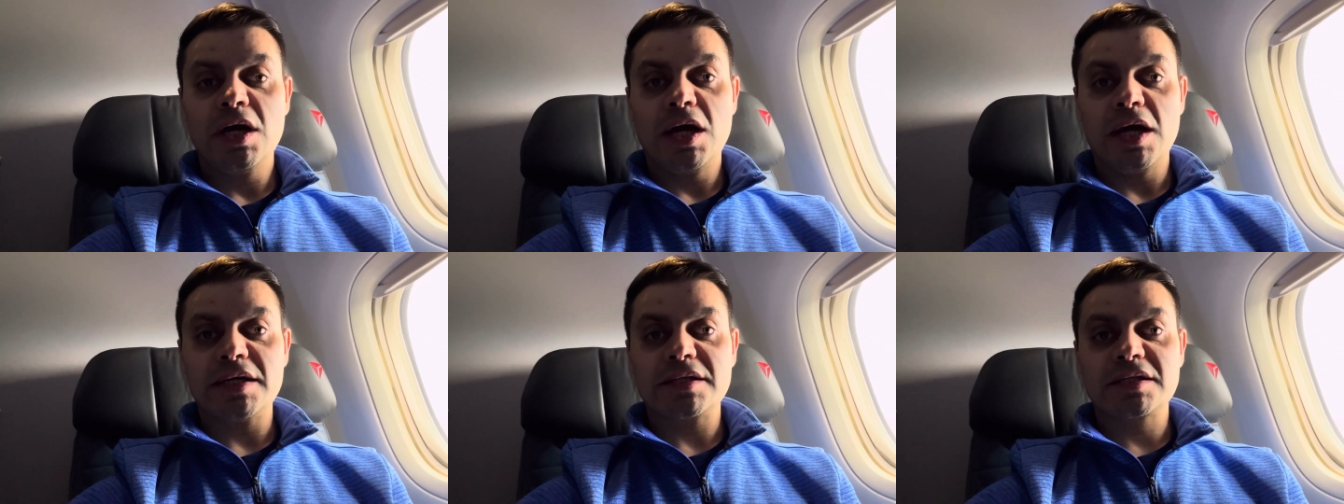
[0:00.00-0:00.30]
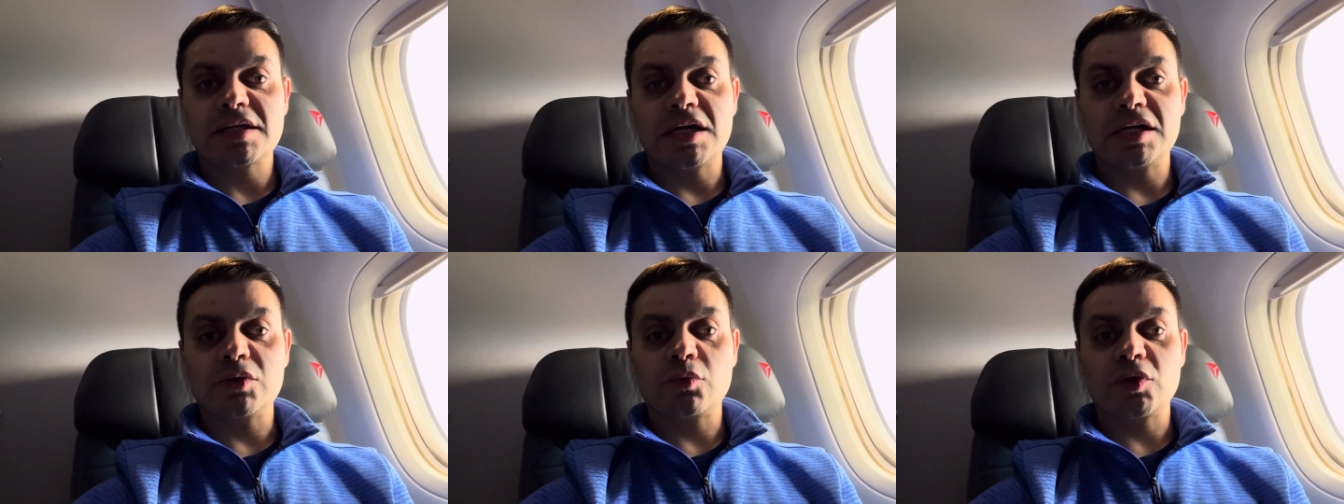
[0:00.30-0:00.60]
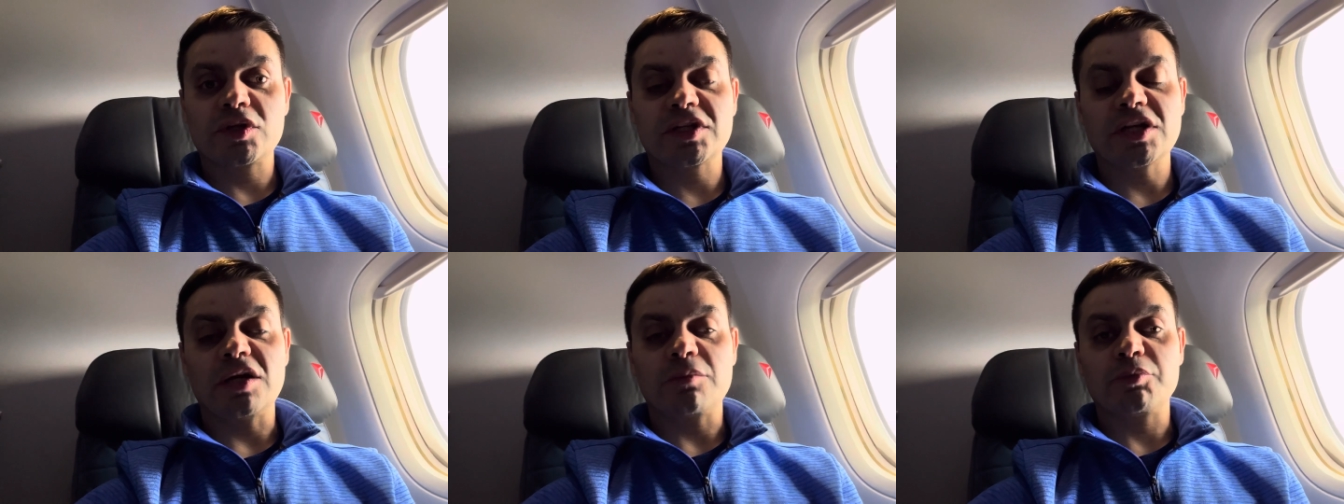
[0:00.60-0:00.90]
it kind of
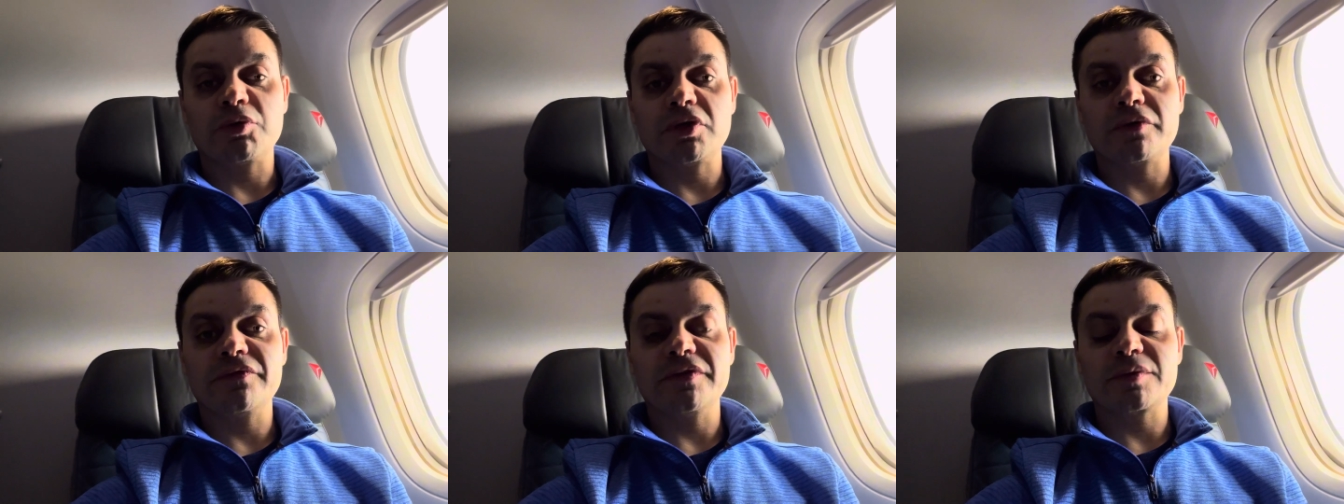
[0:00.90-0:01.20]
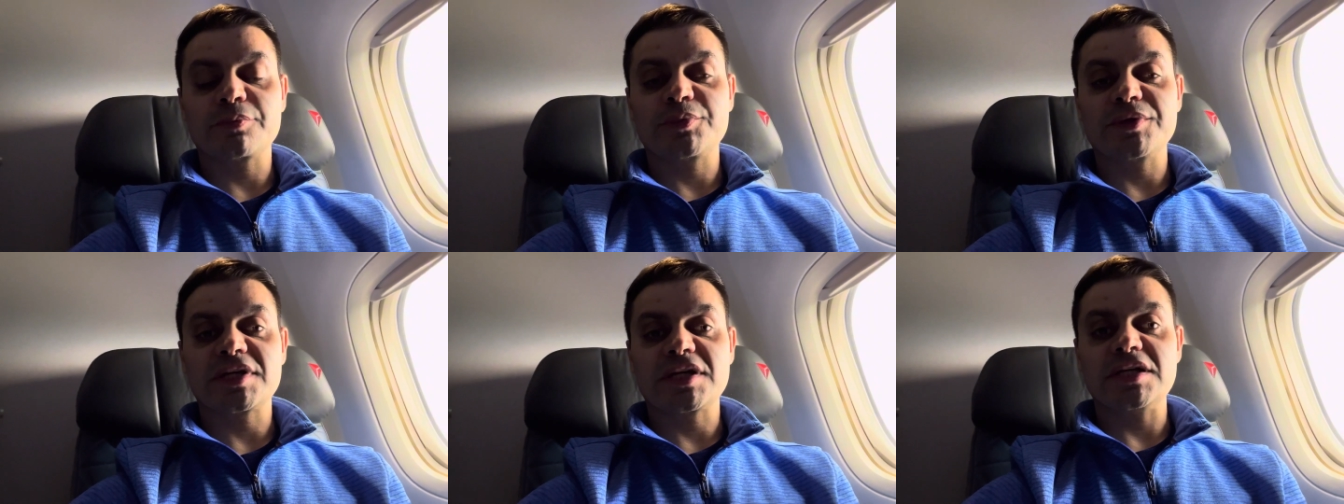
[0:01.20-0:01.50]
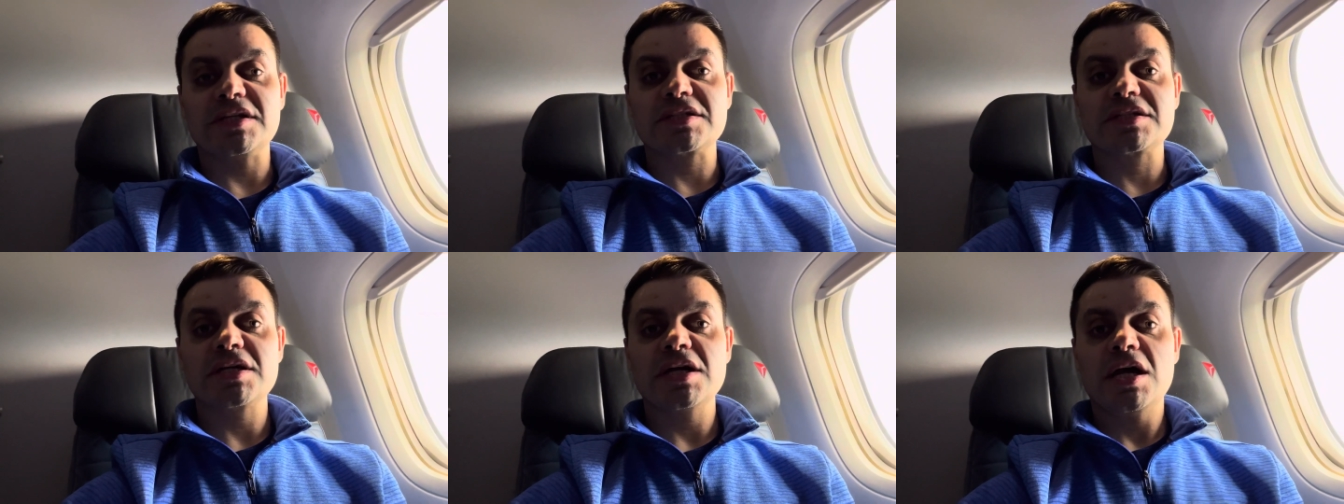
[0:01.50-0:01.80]
worked out perfect
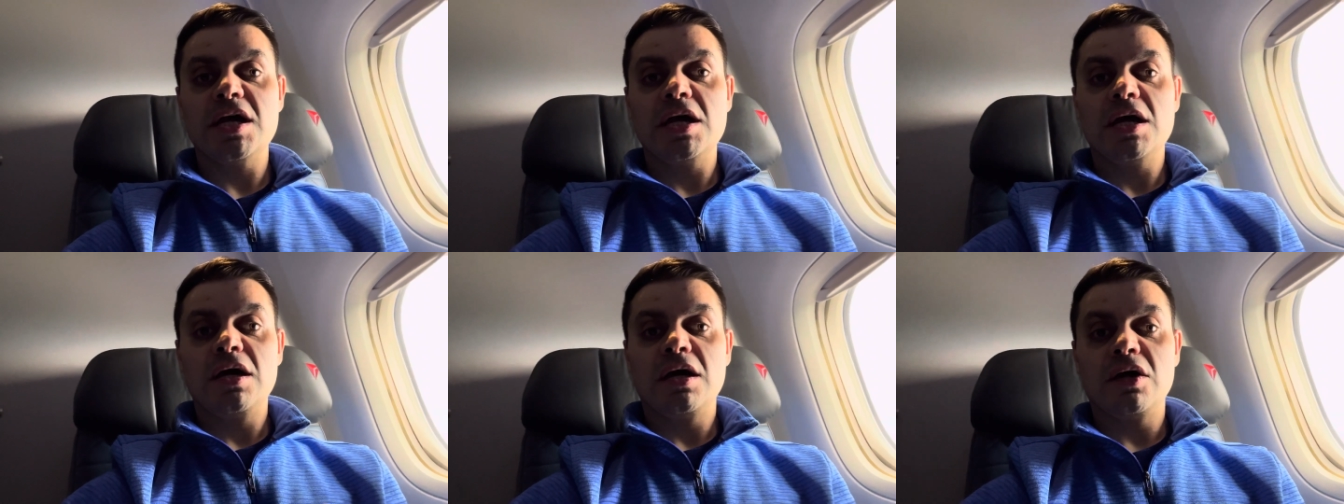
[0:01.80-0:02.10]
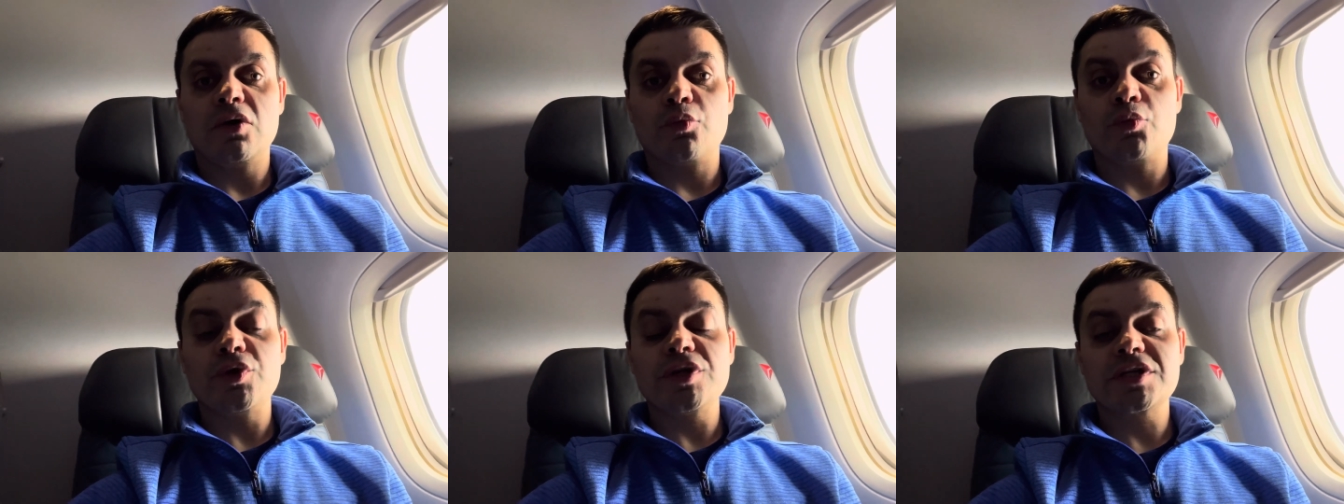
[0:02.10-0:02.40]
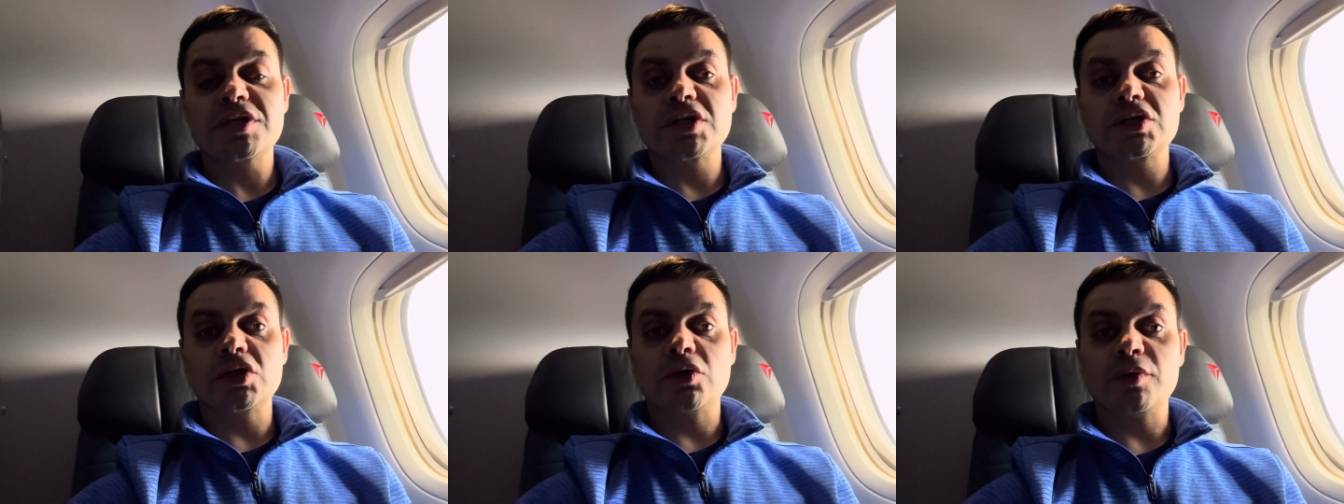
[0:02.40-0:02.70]
because a week
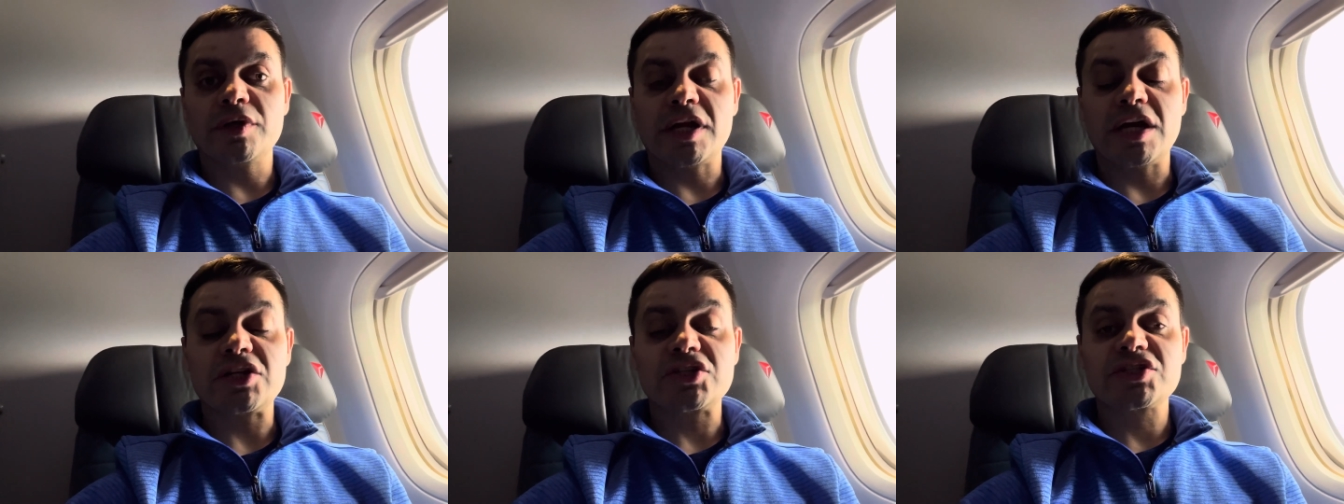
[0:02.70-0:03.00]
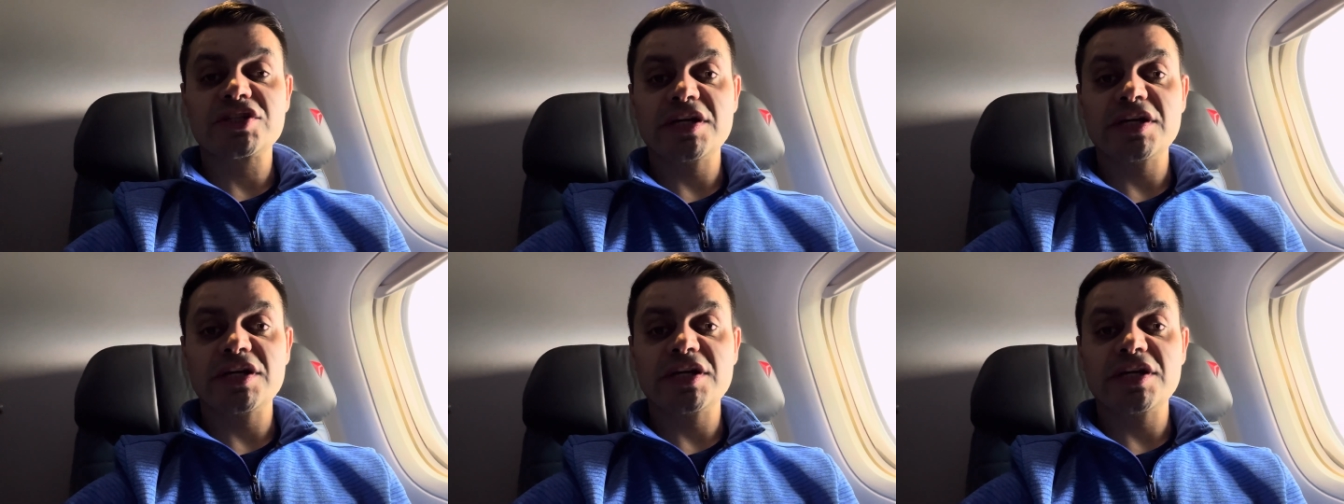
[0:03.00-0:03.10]
ago when I